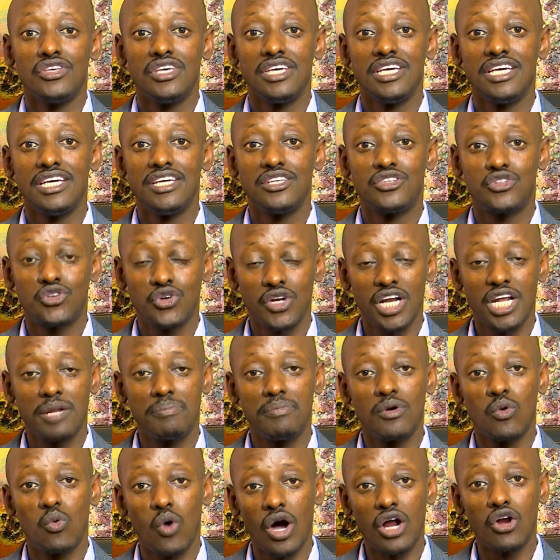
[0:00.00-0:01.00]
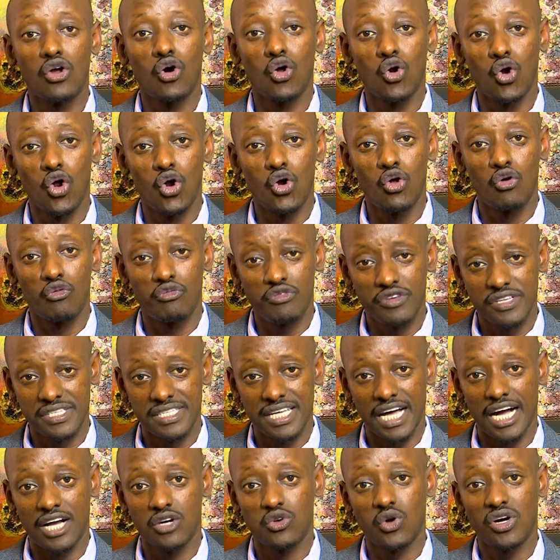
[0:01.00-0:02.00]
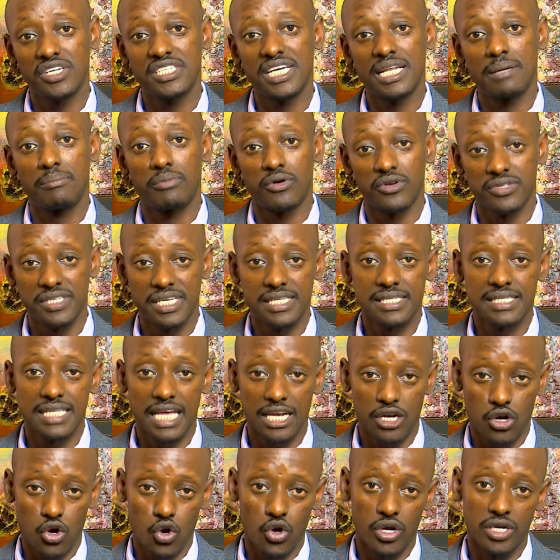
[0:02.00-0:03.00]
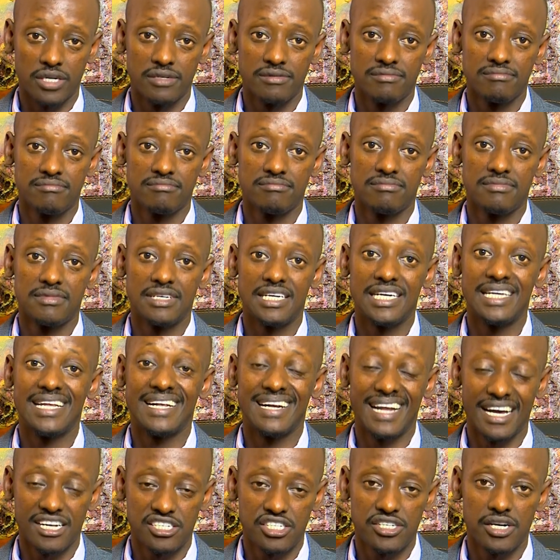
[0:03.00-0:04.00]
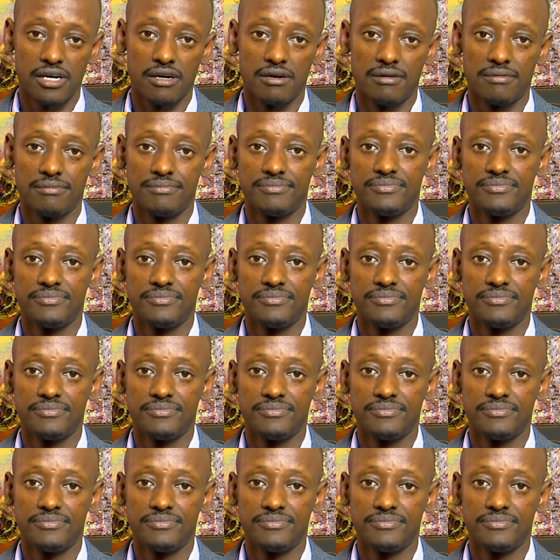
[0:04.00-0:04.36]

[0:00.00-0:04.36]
It shouldn't be one loan officer to actually process that loan, in a nutshell.